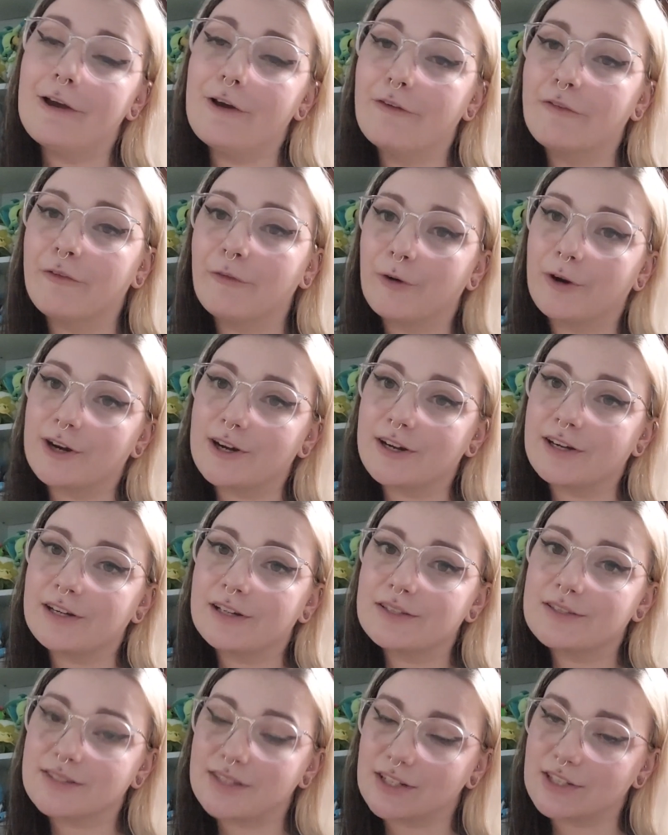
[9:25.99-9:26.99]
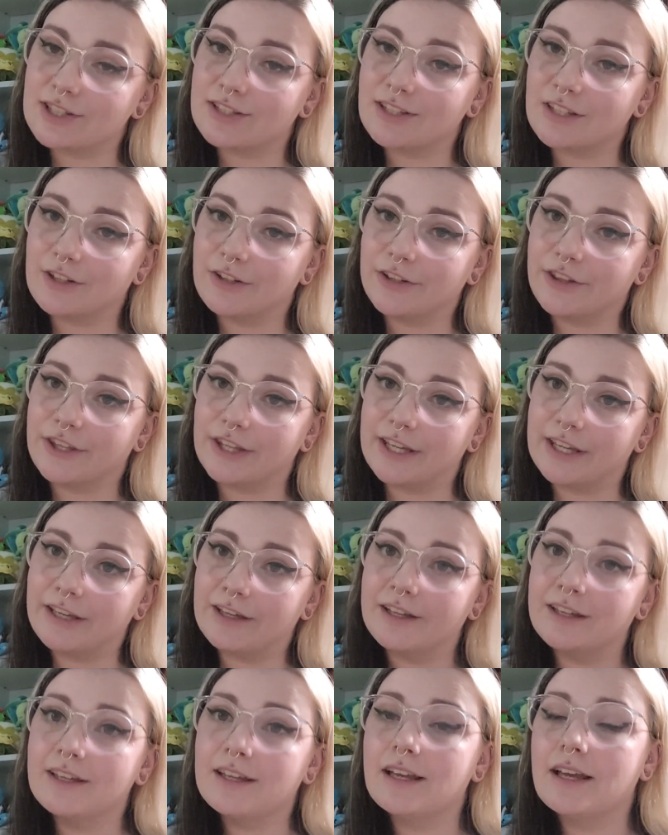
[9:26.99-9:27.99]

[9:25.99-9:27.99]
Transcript: for such a little thing.